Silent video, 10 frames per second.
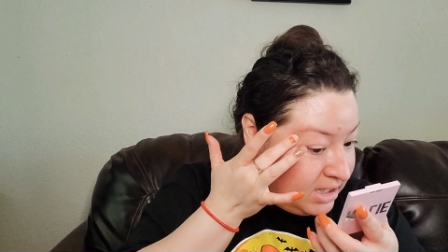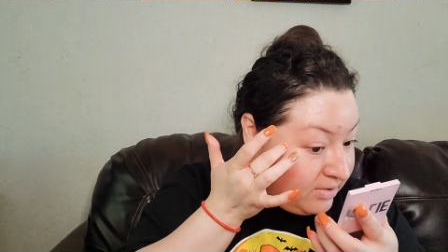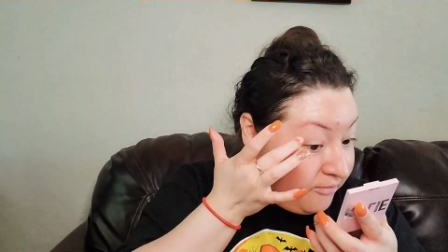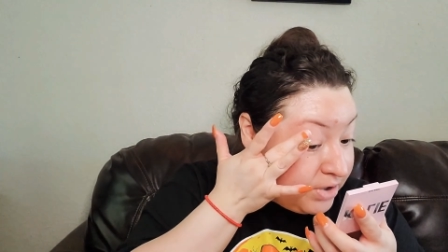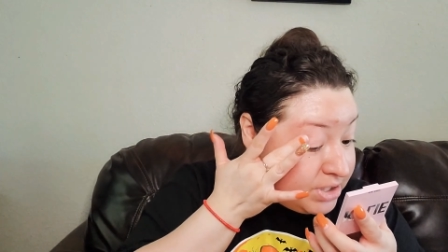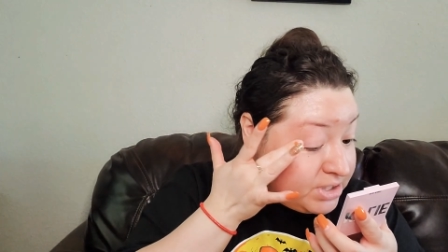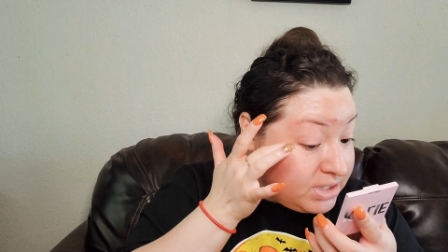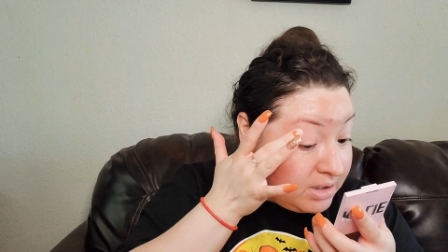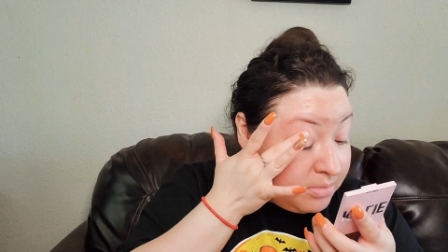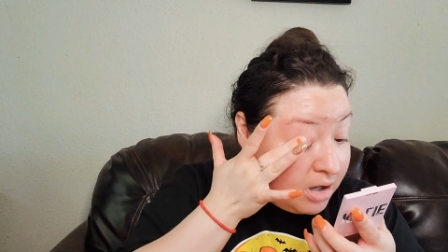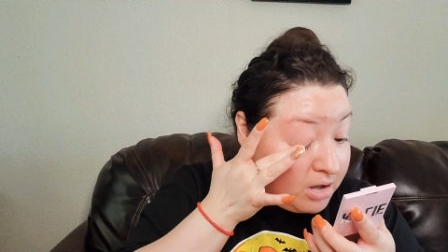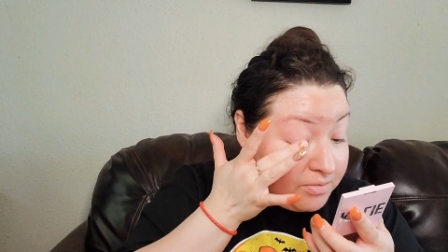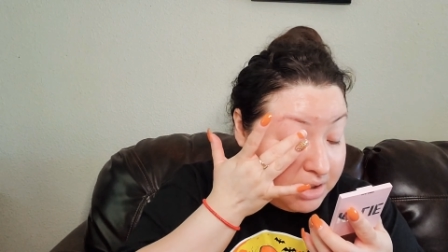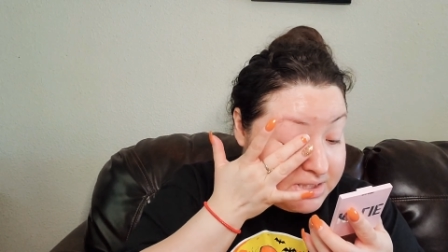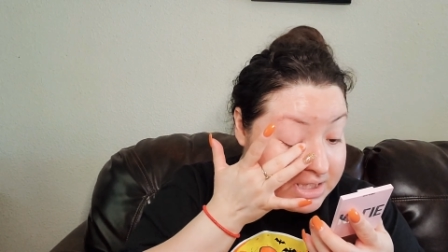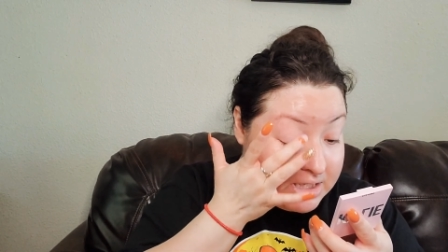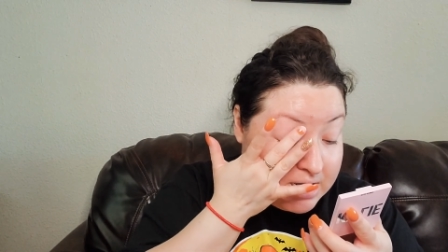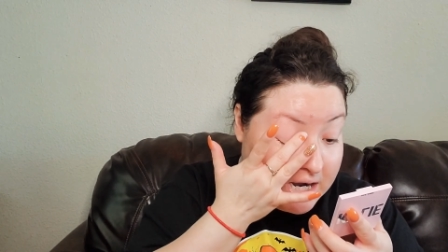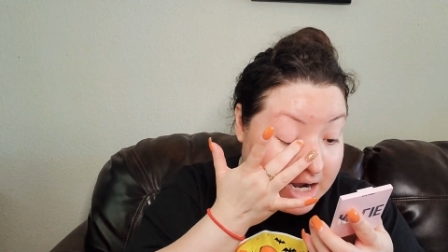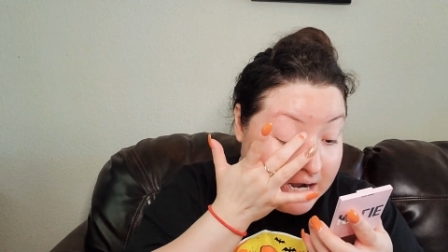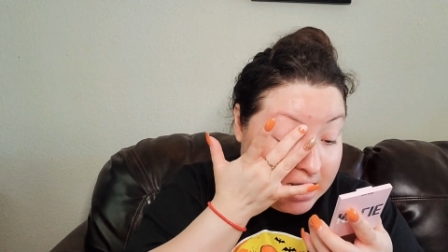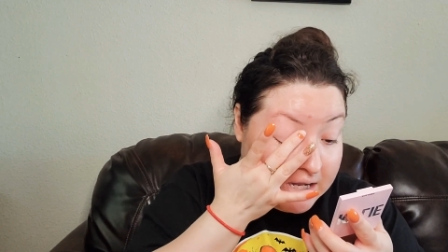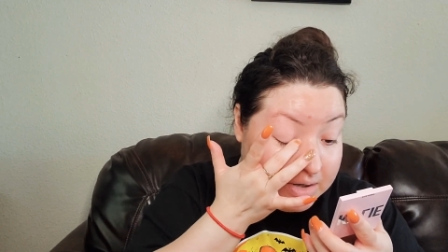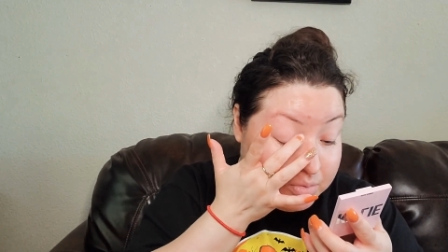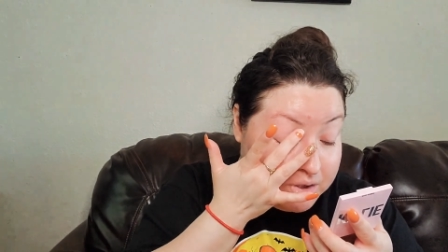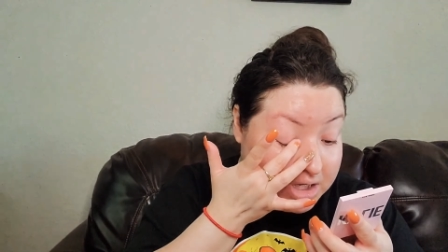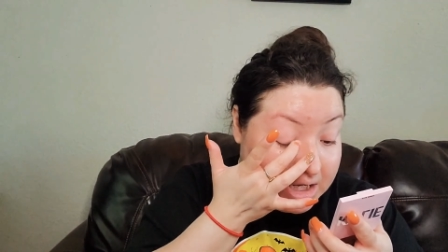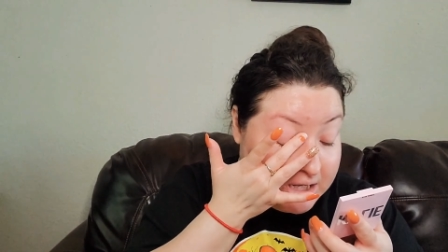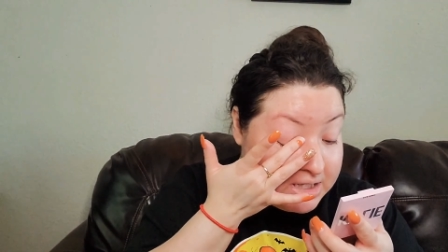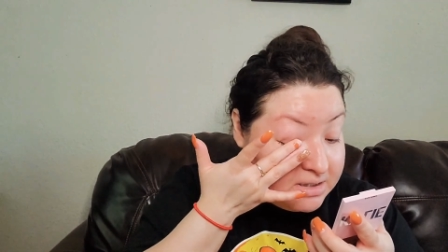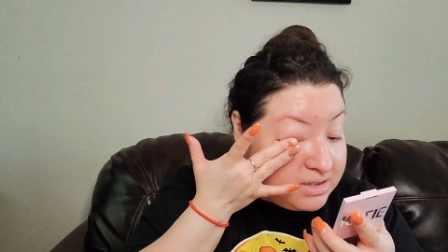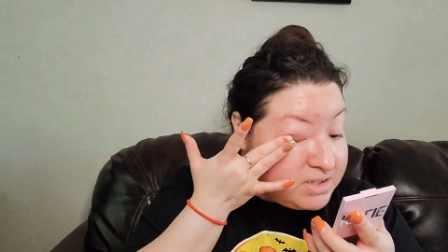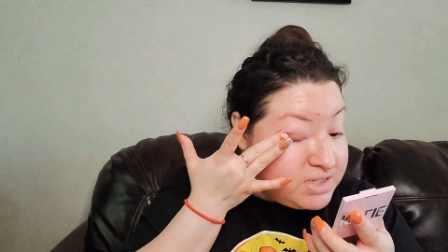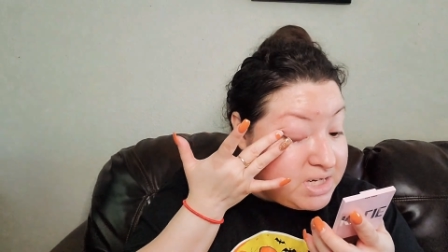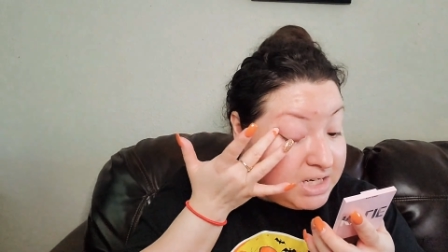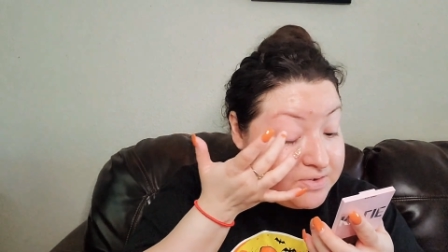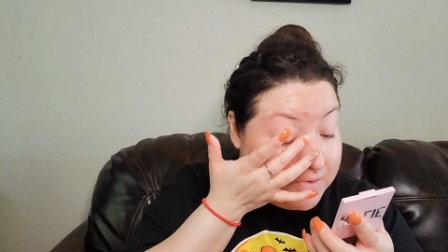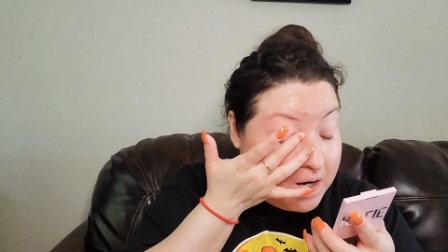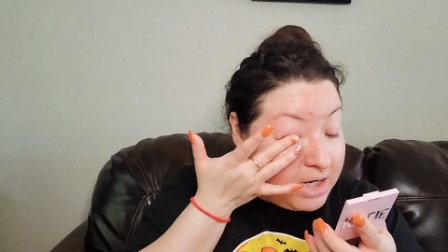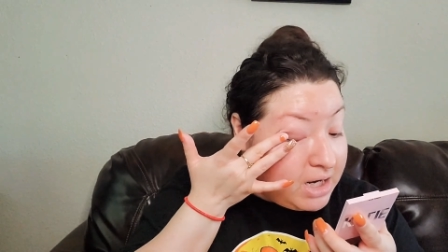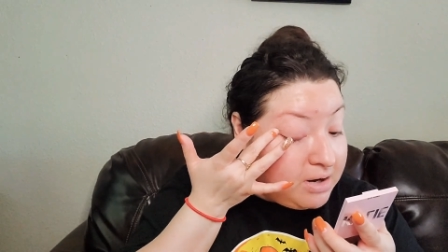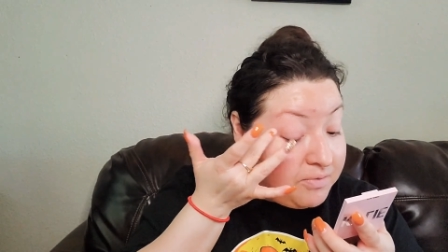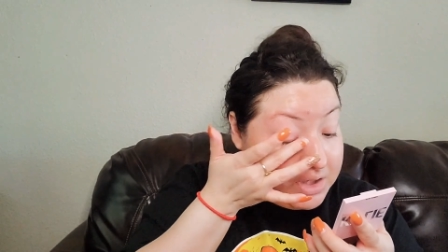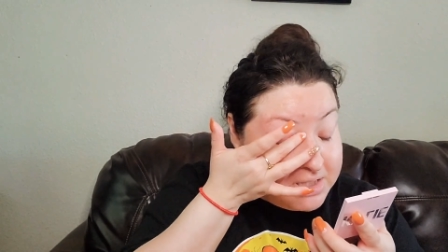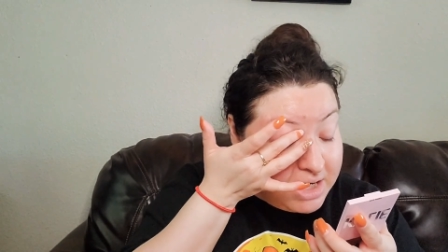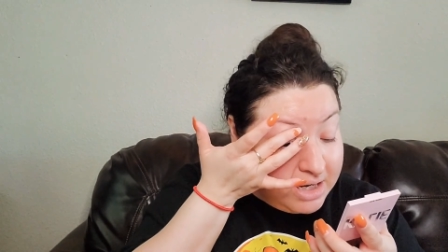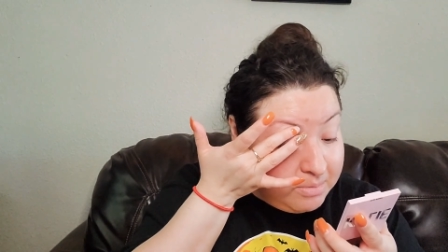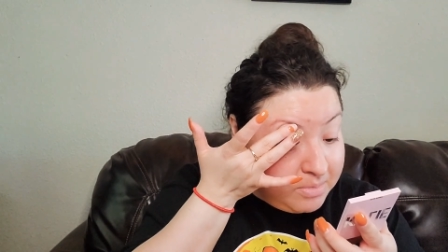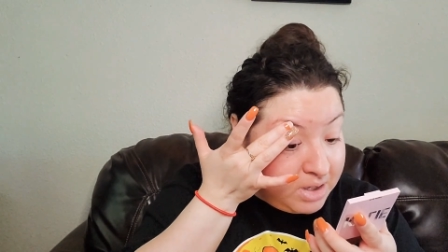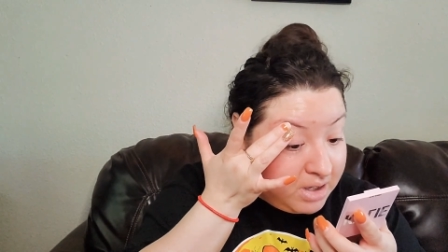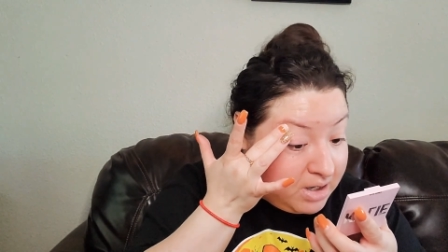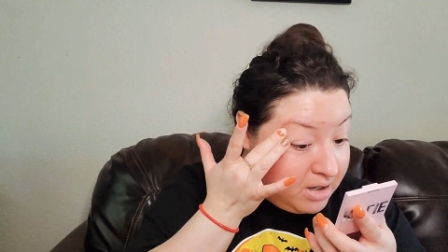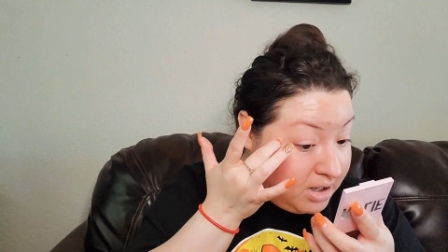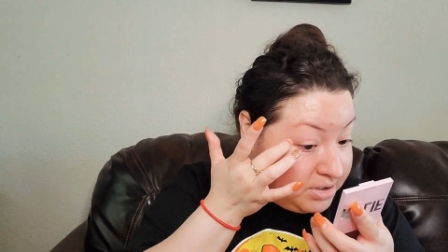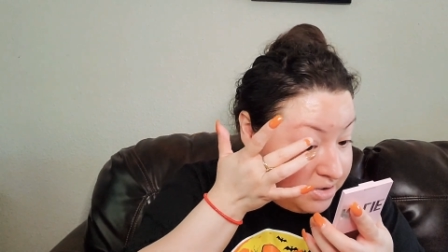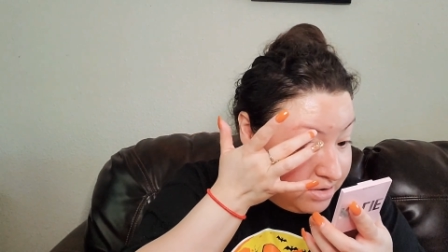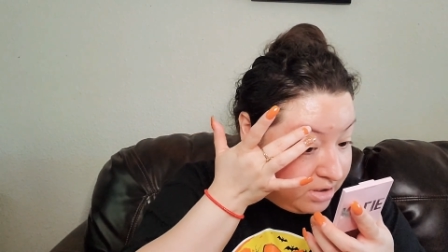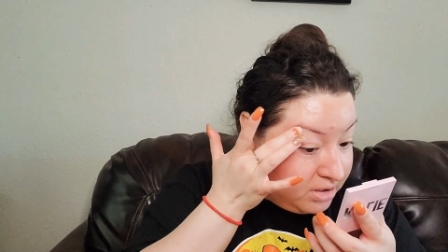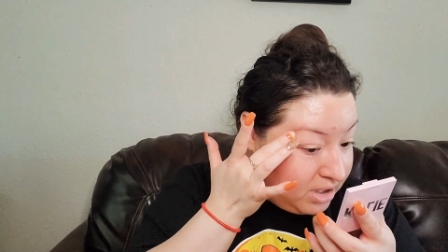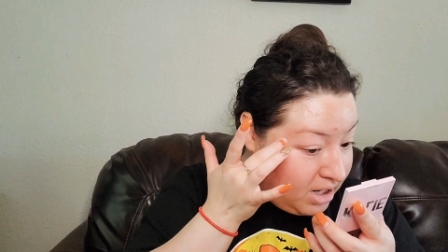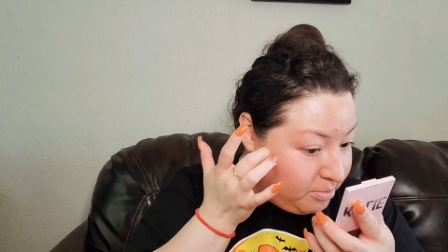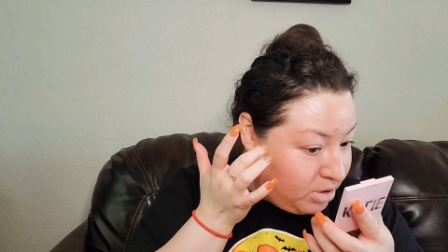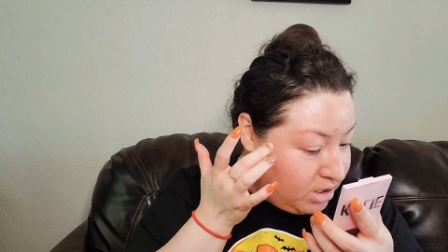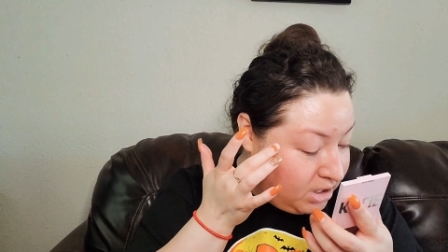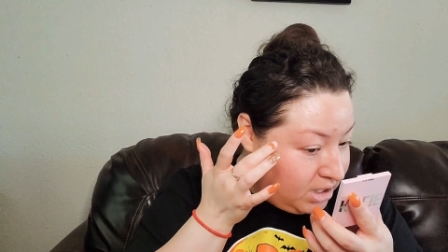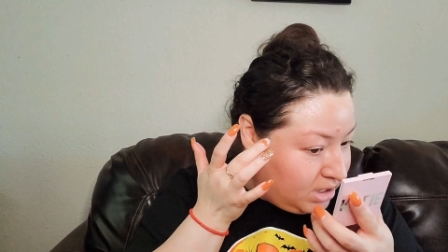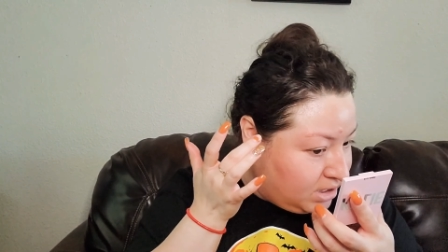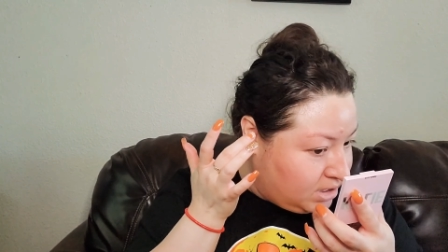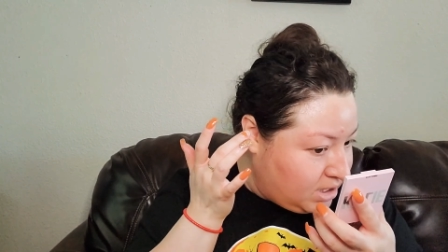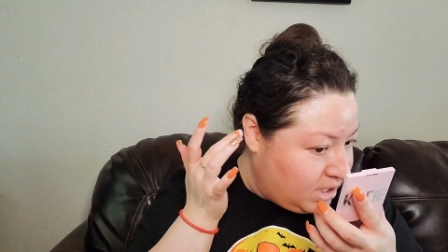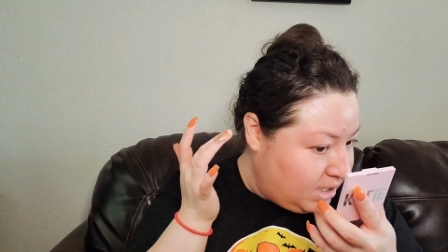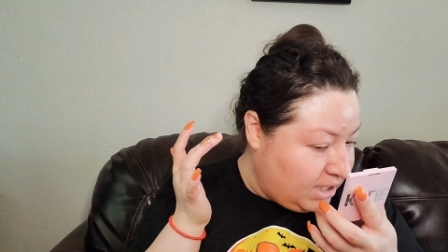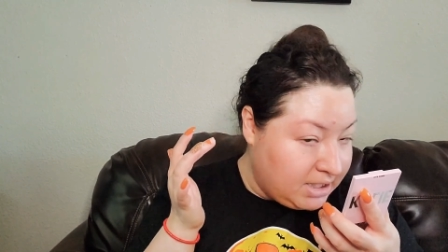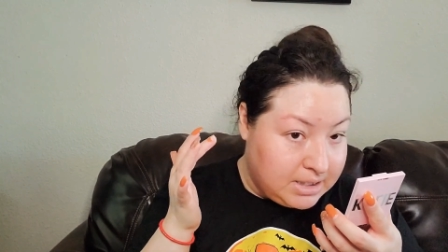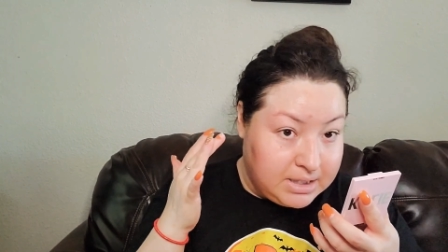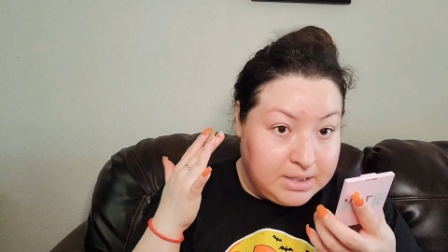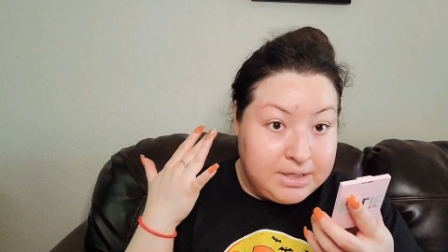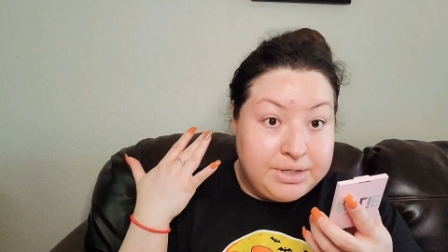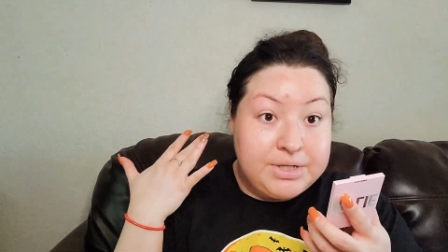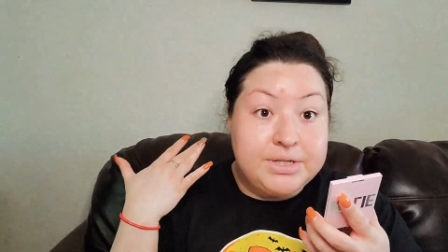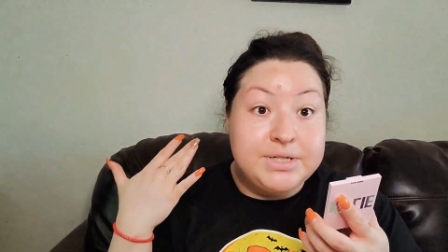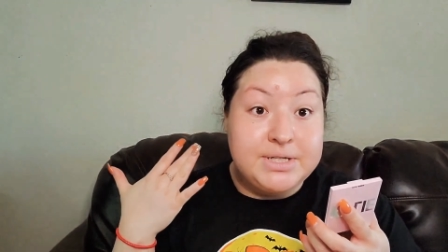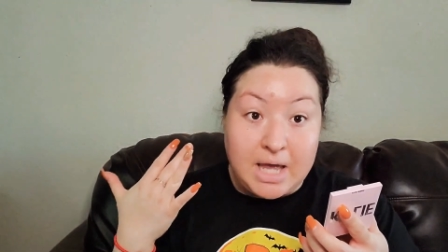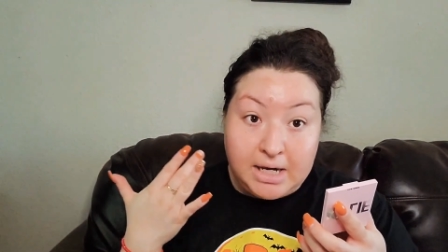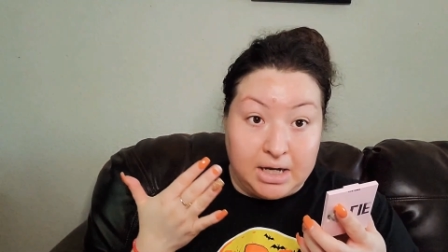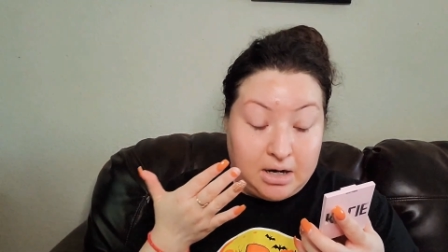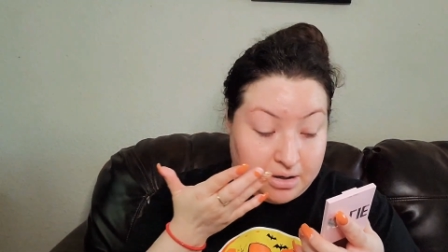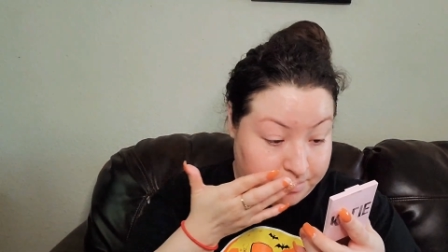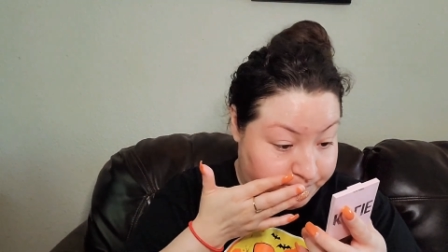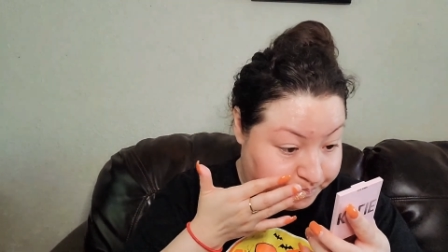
for some odd reason, I would get stage fright every time I turned on the camera and I like sat here.